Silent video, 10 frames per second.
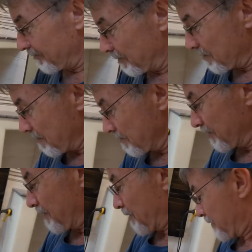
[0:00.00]

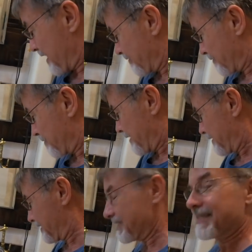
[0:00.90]
remember, we have
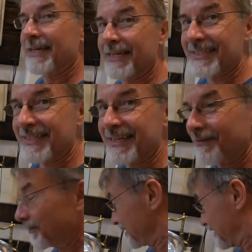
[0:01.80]
about six
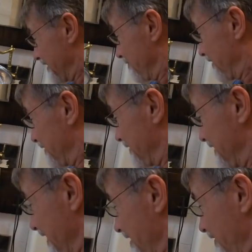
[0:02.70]

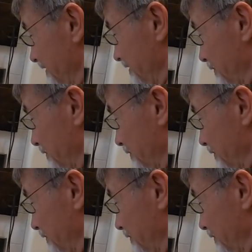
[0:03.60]
centimeters or,